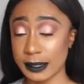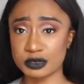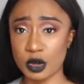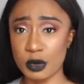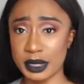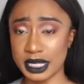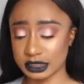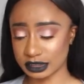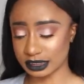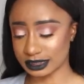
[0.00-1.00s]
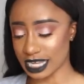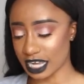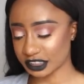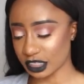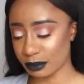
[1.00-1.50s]
I'd recommend the
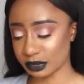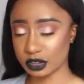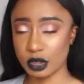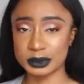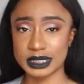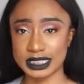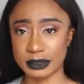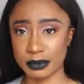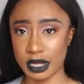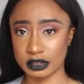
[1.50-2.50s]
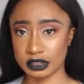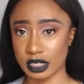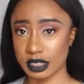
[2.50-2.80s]
Sacha Buttercup Setting Powder.